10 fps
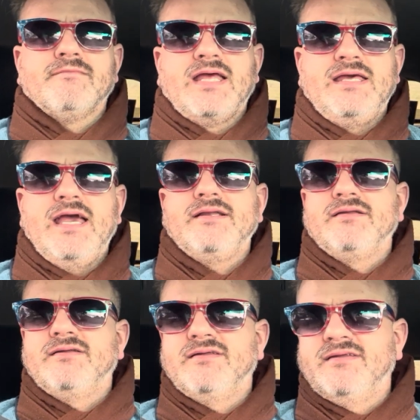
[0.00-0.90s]
yet
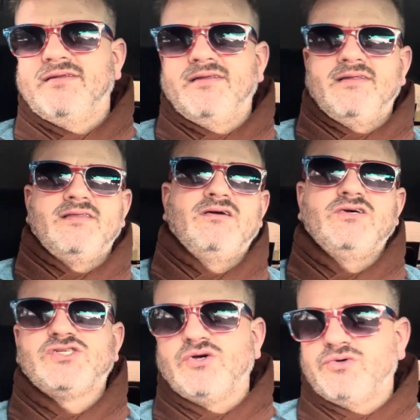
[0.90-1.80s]
there are
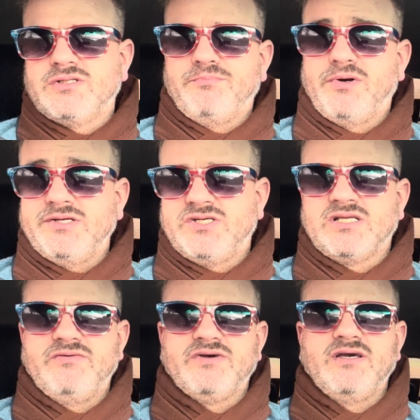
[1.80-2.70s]
still some pretty
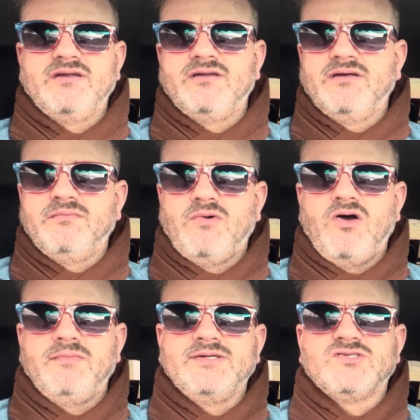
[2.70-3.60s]
significant
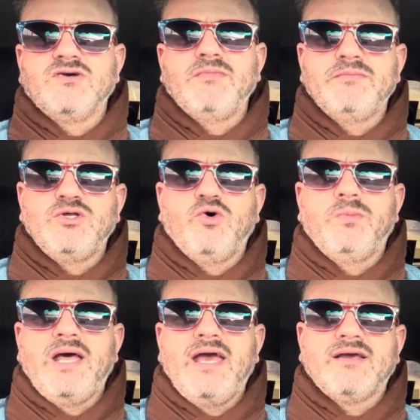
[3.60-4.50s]
moments. I remember the All
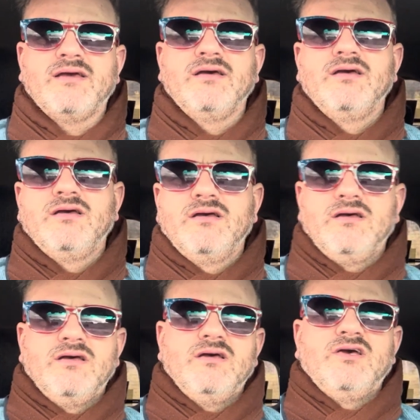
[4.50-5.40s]
Black
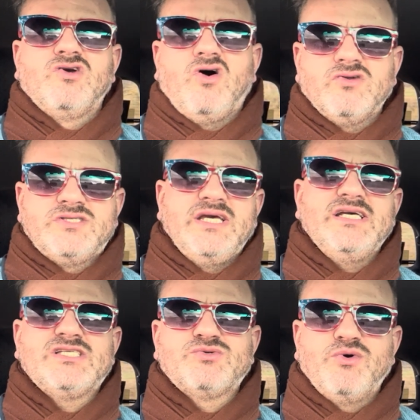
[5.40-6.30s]

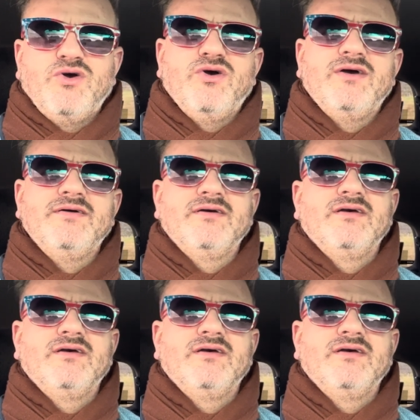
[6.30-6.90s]
contests where